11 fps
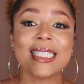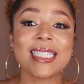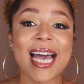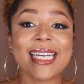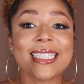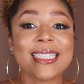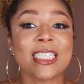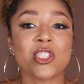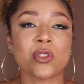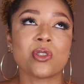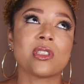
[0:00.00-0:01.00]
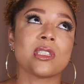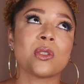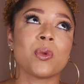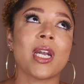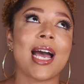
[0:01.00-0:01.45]
Design Essentials
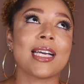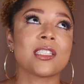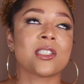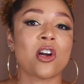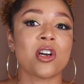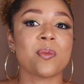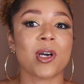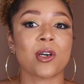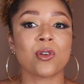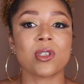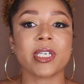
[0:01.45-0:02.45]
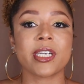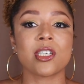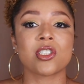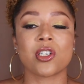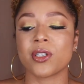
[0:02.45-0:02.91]
is what I started my curly
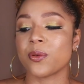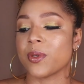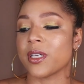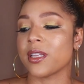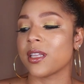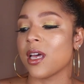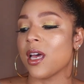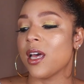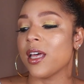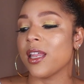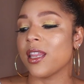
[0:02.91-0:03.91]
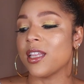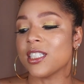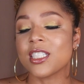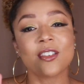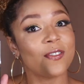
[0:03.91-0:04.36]
hair journey with.
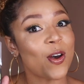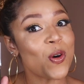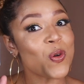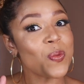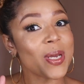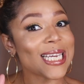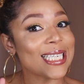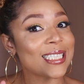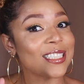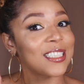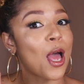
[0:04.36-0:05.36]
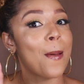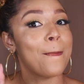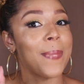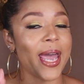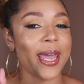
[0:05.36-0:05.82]
This foam is
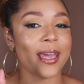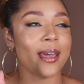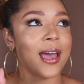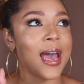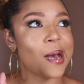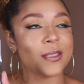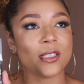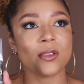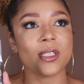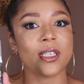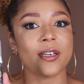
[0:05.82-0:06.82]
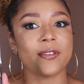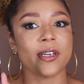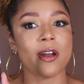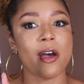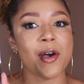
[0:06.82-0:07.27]
bay. Absolutely love
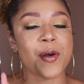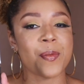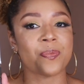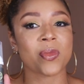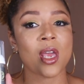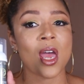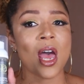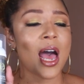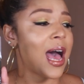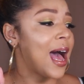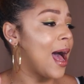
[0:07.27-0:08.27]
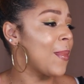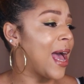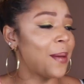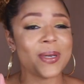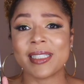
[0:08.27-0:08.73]
it. Um, I'm
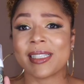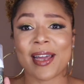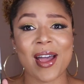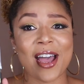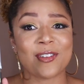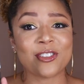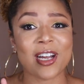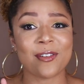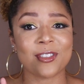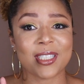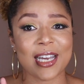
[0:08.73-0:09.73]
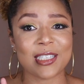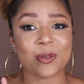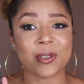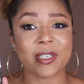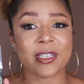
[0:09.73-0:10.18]
happy to now have a travel size
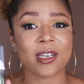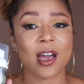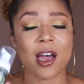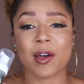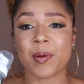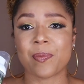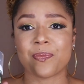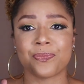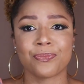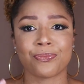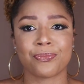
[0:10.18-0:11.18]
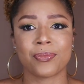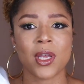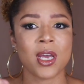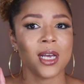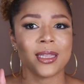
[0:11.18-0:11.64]
one.
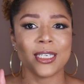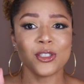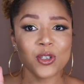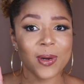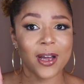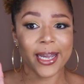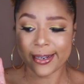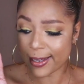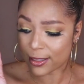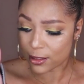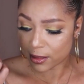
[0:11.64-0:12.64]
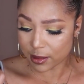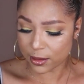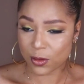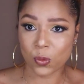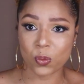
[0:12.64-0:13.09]
Um, these are about $8
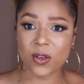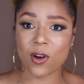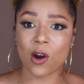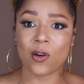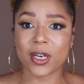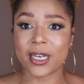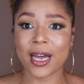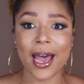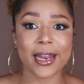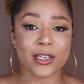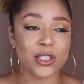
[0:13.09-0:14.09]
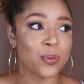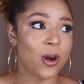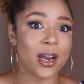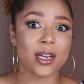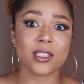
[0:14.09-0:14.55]
we've already gotten two
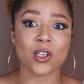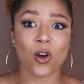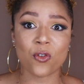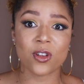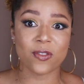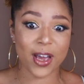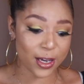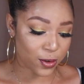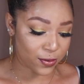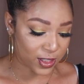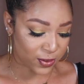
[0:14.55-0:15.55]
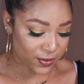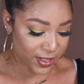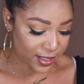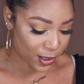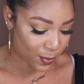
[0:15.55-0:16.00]
products over the value of this
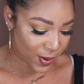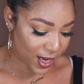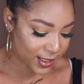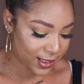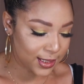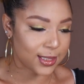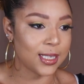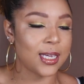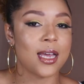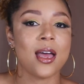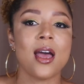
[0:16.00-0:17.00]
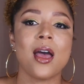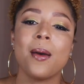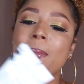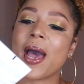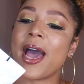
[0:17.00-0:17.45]
$15 box.
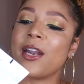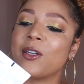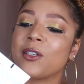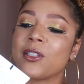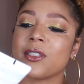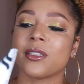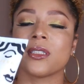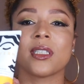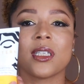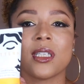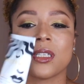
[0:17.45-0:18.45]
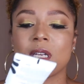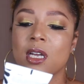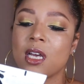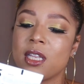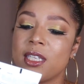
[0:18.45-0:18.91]
Pattern.
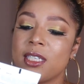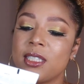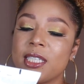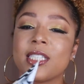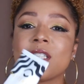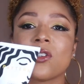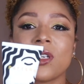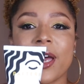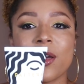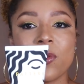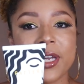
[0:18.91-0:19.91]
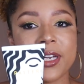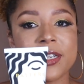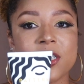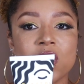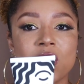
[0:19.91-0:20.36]
This is their lightweight
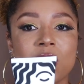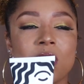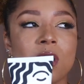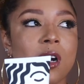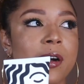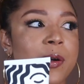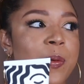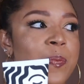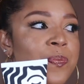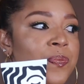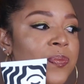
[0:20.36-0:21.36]
conditioner. Um,